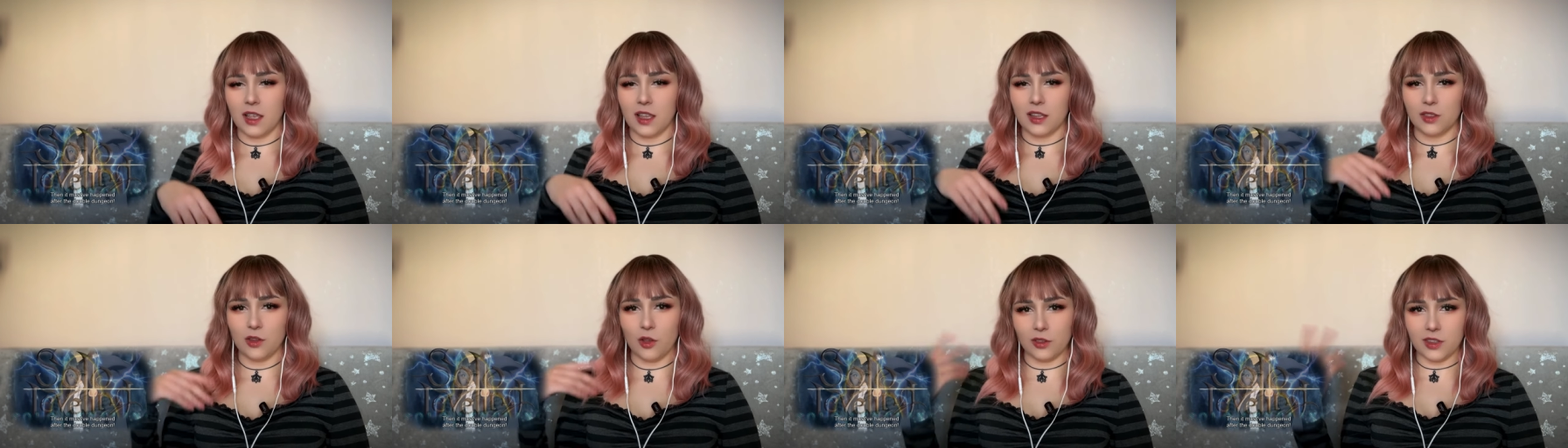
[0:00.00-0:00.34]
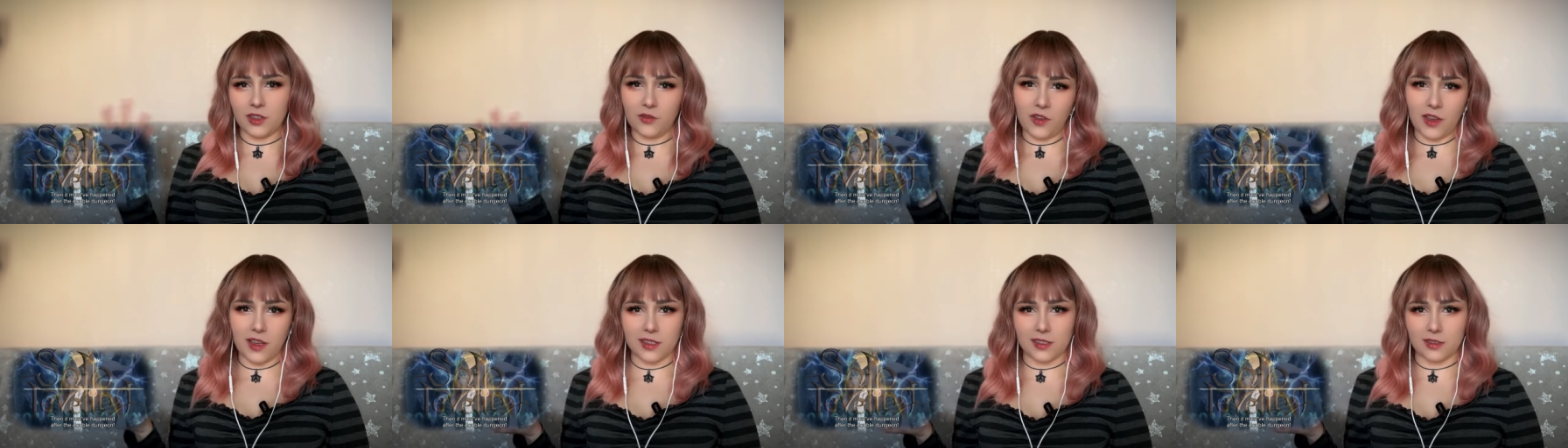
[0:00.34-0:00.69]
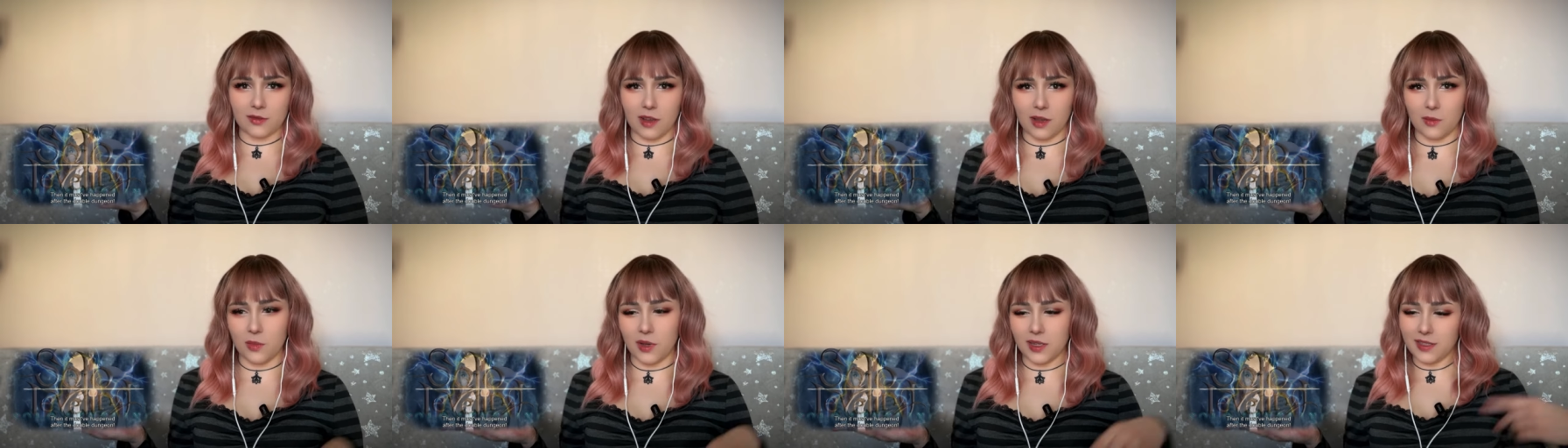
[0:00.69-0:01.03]
Not the first
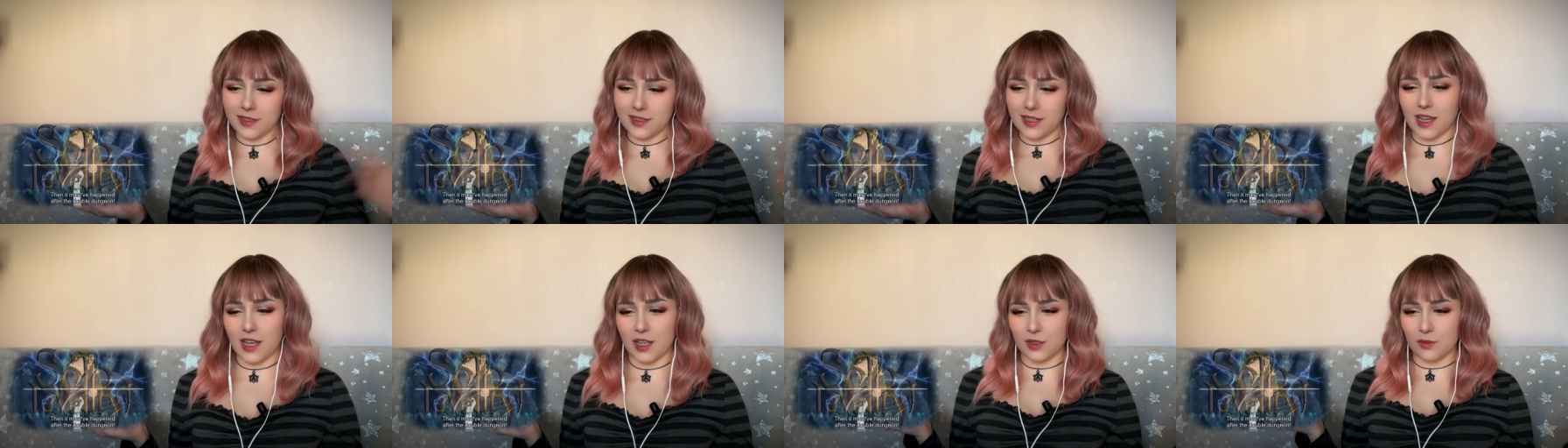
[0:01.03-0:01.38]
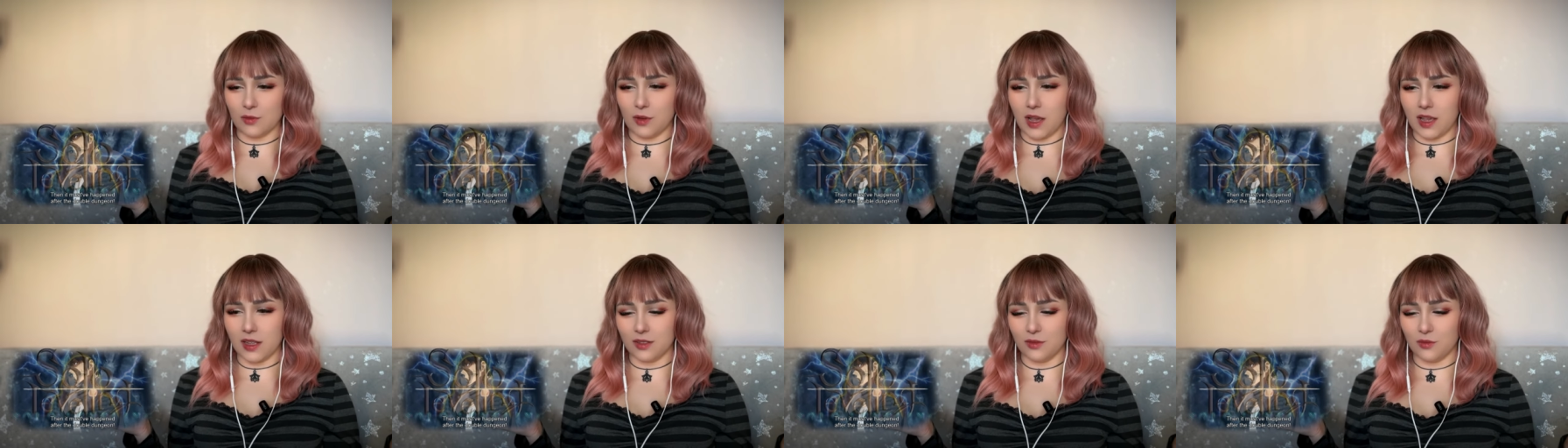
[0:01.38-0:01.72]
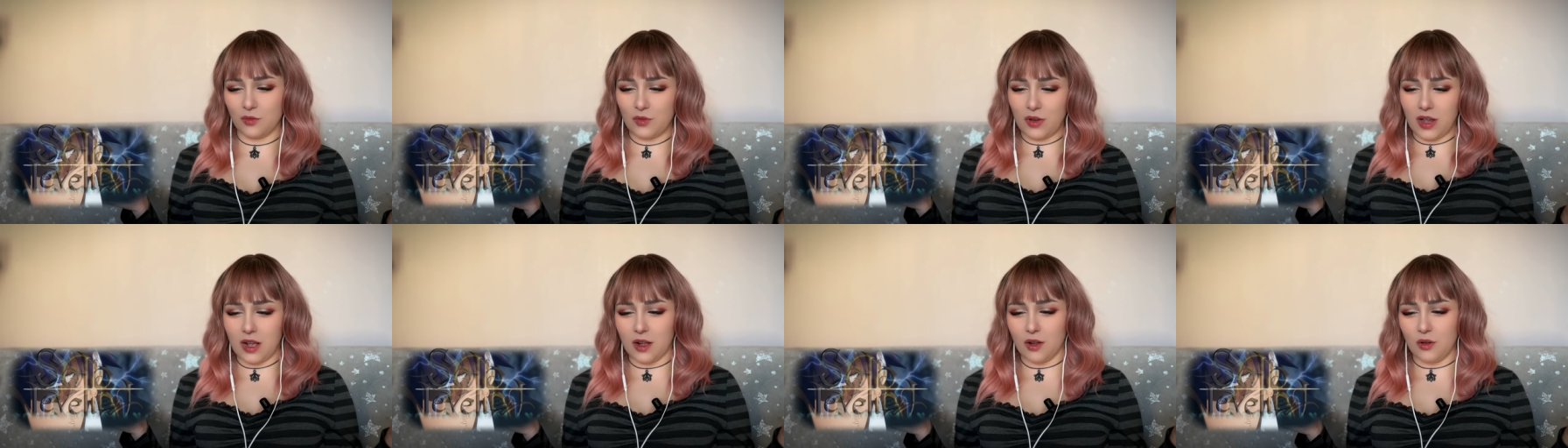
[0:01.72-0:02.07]
one, but the second one.
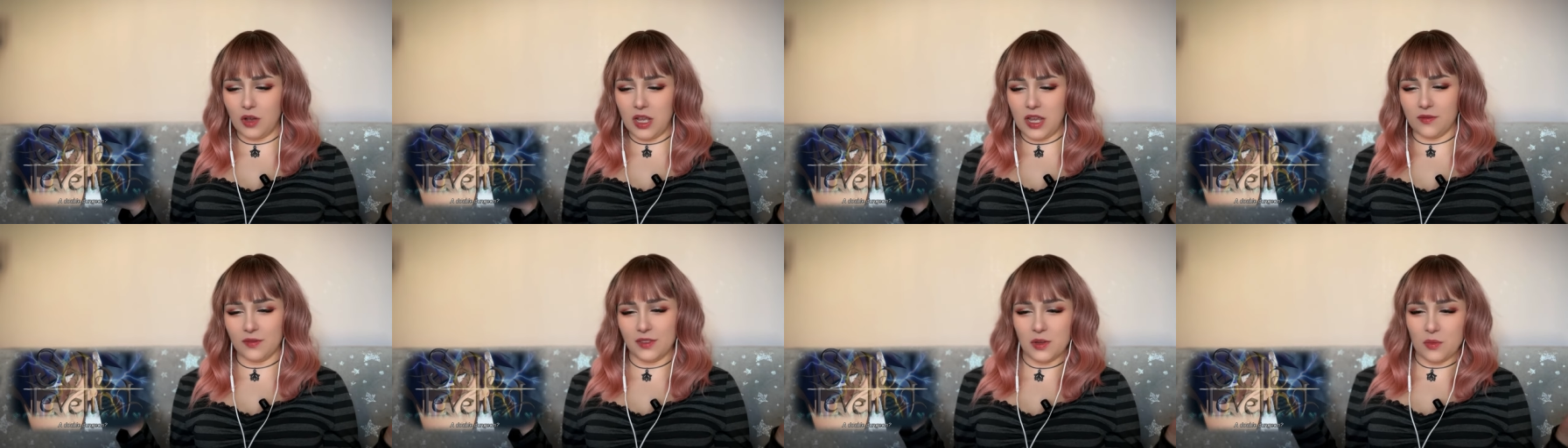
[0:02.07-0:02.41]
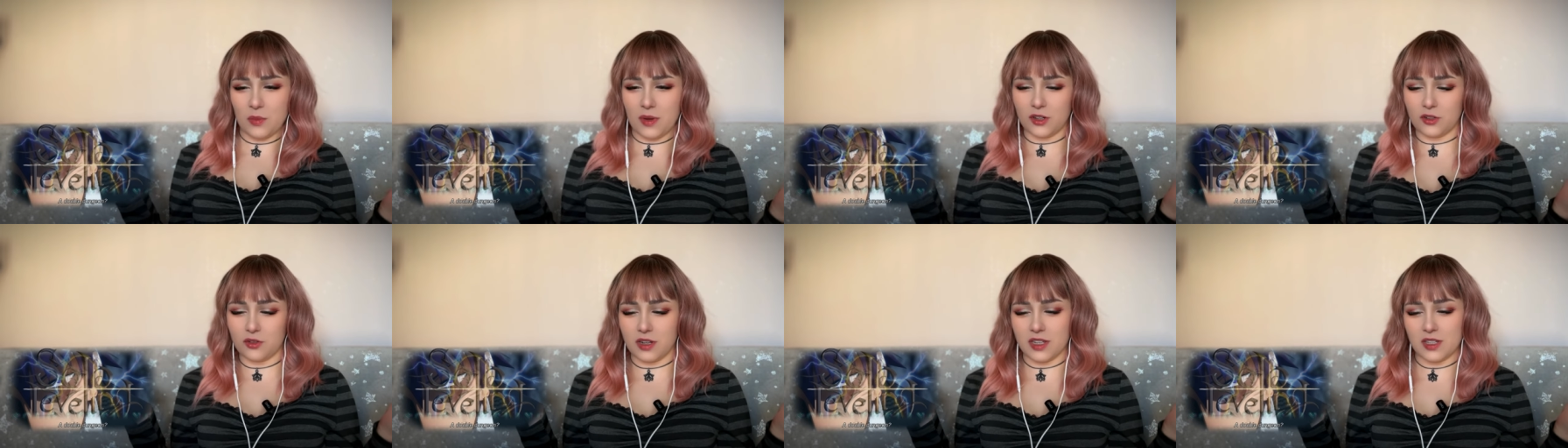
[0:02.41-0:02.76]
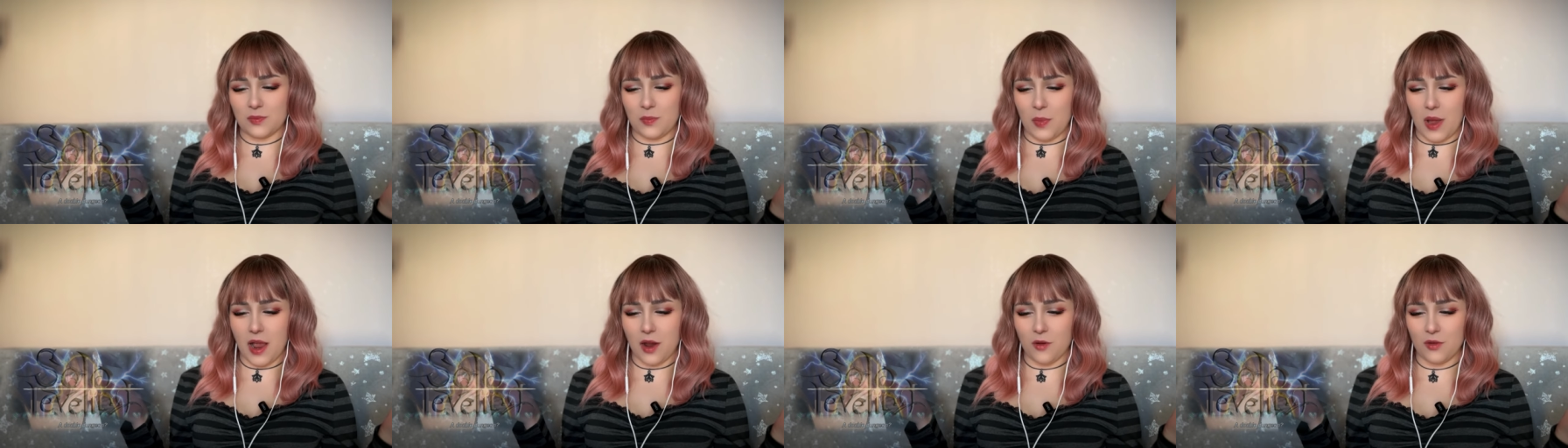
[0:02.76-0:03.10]
Well, if they measure his
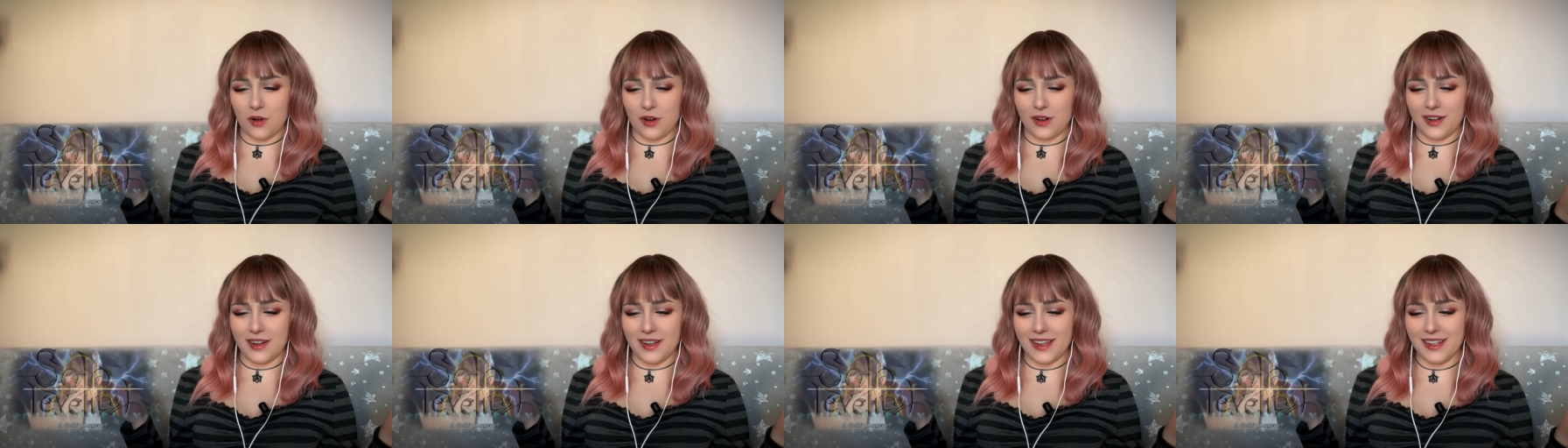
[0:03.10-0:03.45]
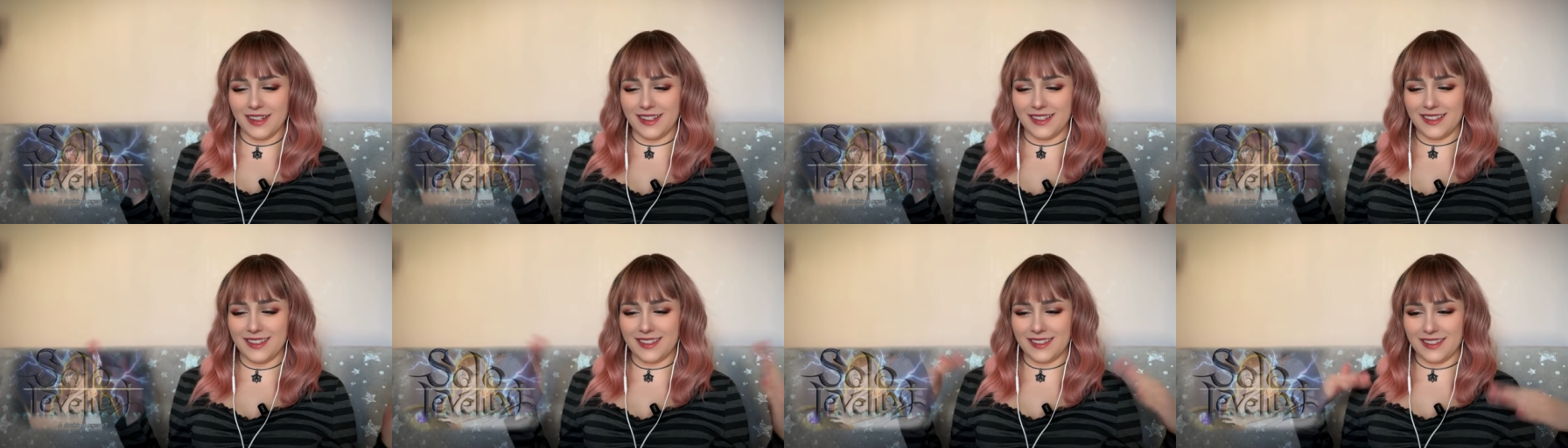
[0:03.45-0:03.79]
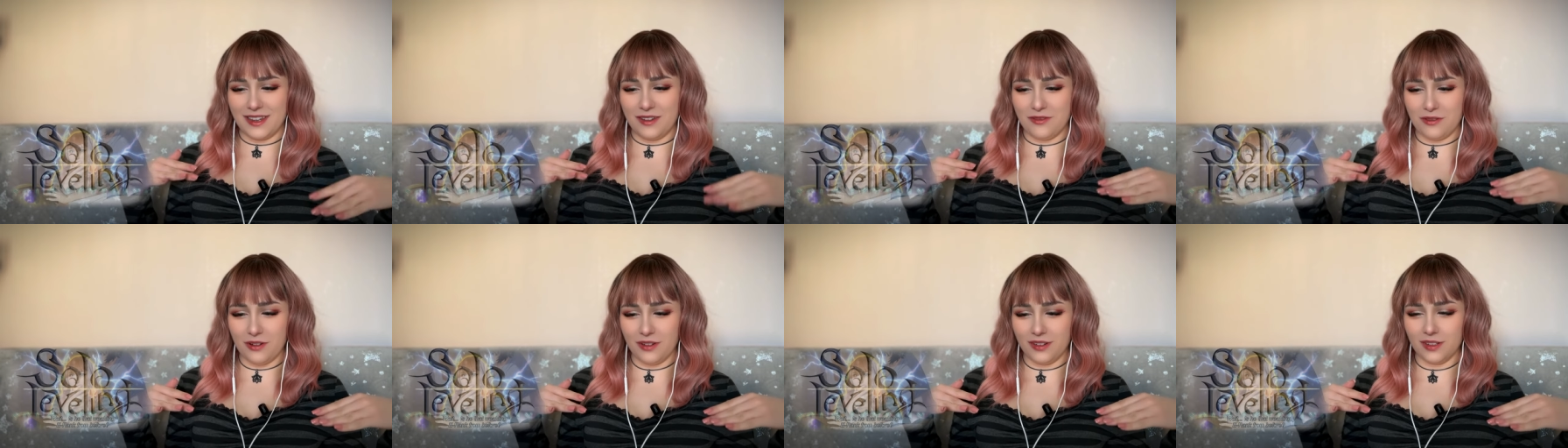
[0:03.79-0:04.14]
power and it's
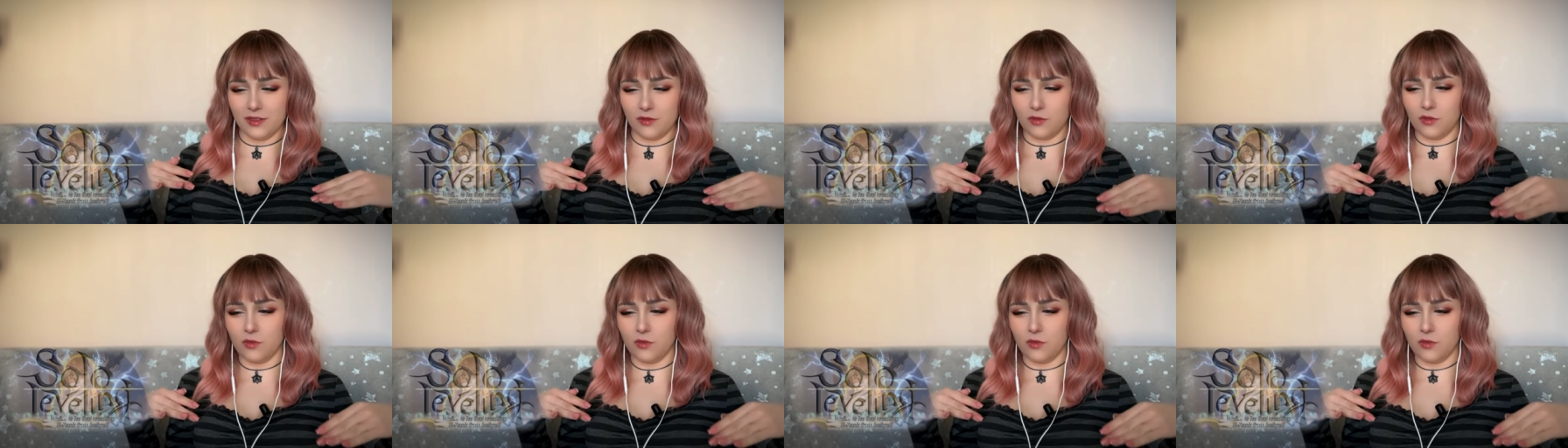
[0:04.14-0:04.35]
zero,